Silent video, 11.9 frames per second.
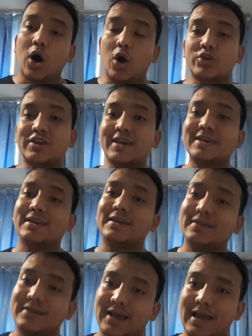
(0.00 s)
Okay,
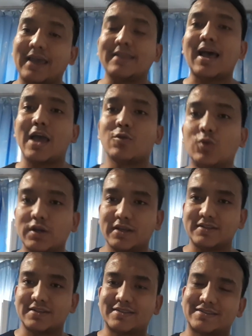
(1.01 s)
and I want
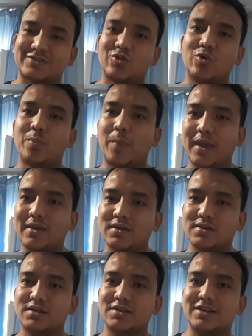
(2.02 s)
to just
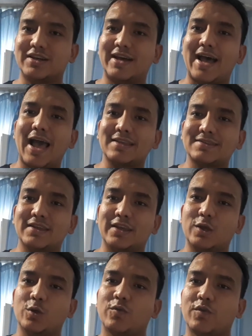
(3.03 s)
compare uh, as
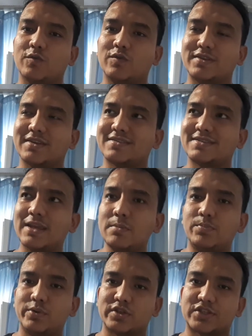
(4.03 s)
if with a
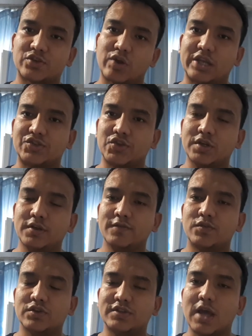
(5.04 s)
simple structure.
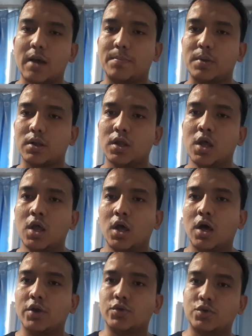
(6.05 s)
For example,
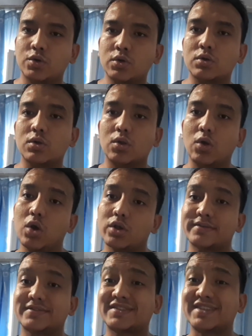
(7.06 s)
you
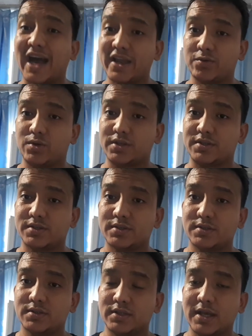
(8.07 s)
look tired.
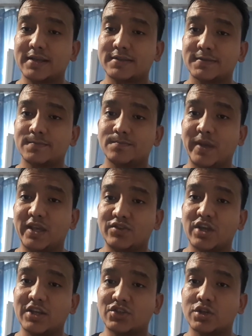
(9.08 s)
Yes, pay
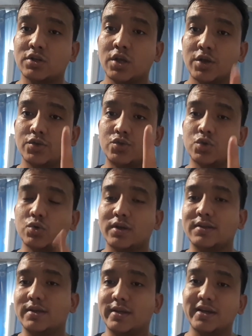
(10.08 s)
attention. You
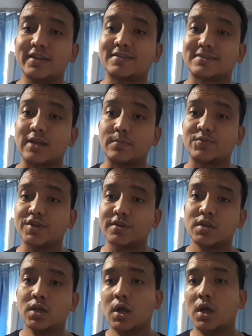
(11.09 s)
it is subject.